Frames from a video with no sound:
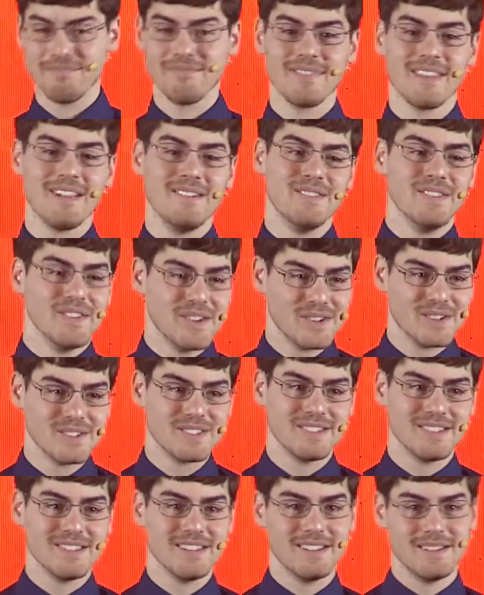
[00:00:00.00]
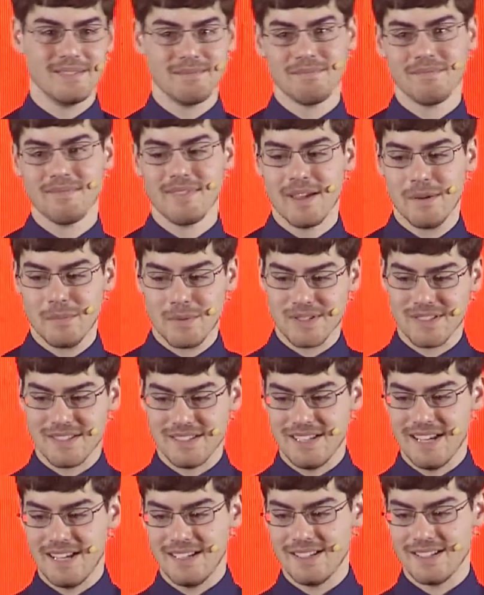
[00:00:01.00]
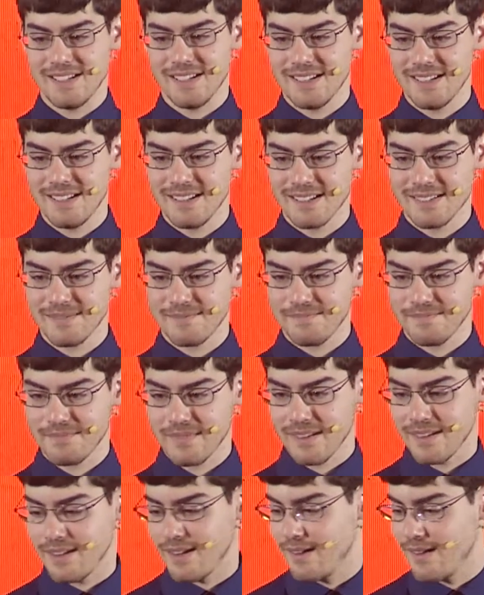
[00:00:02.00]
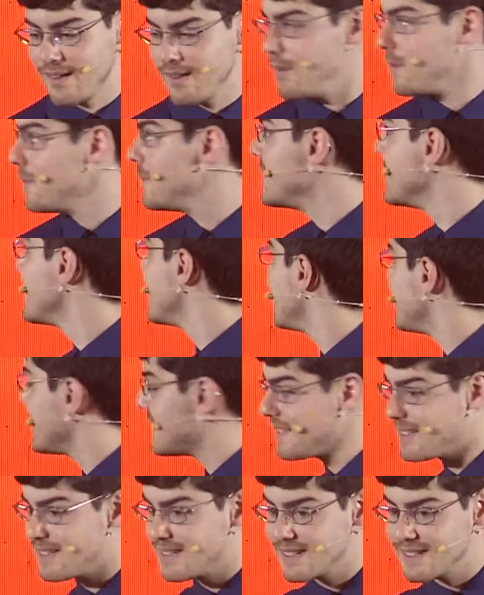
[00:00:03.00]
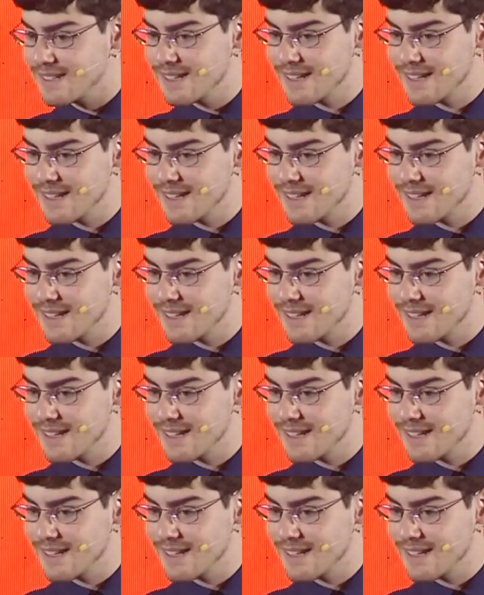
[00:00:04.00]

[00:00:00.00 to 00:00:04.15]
over the course of the presentation. Let's see what we got.